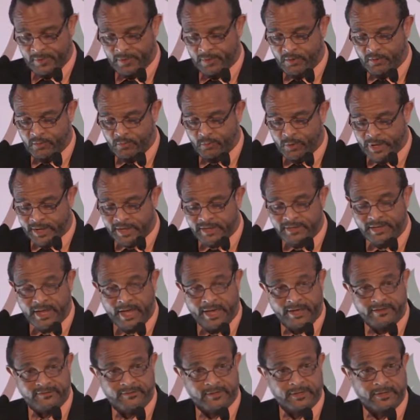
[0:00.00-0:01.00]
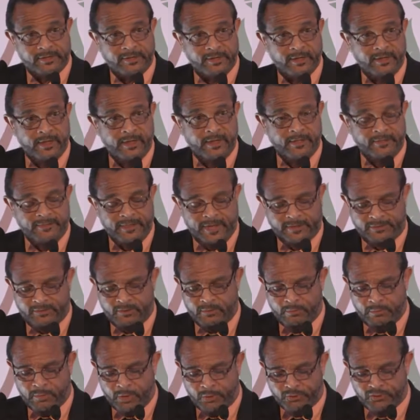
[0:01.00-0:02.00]
Recognizing that the
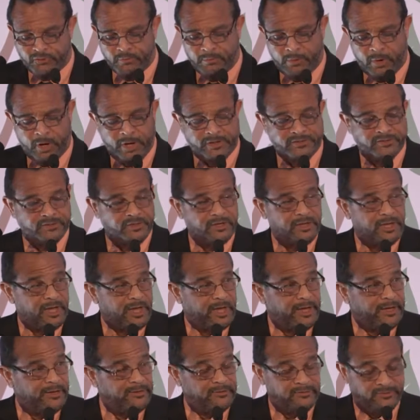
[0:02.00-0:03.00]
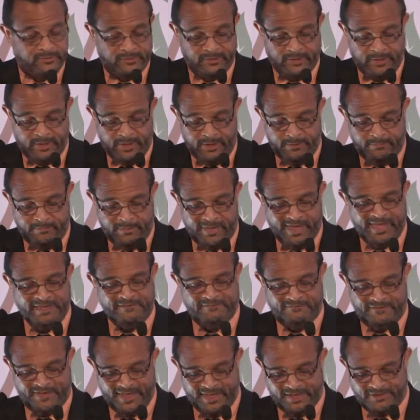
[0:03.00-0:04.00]
most marginalized may
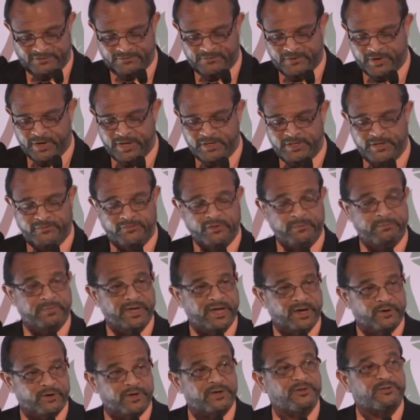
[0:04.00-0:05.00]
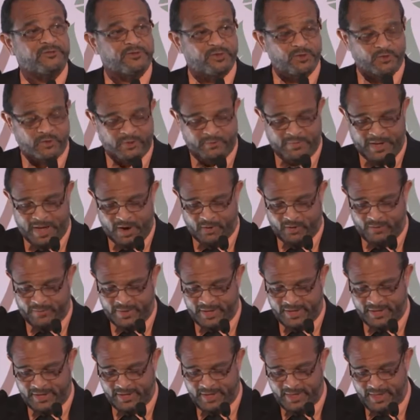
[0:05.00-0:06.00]
face very different barriers to
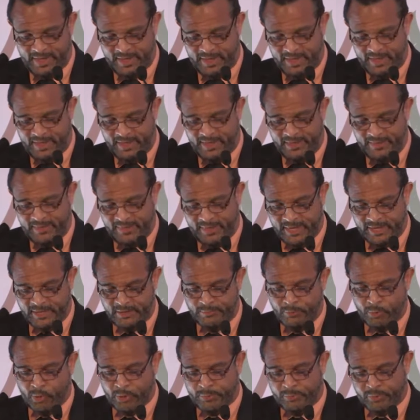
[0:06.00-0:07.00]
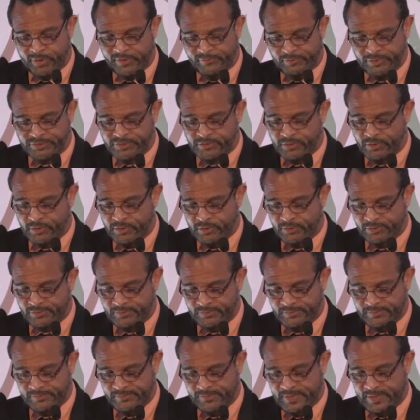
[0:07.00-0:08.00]
empowerment than the more privileged girls
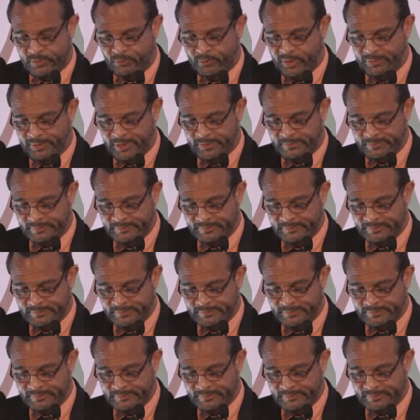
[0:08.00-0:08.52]
and women.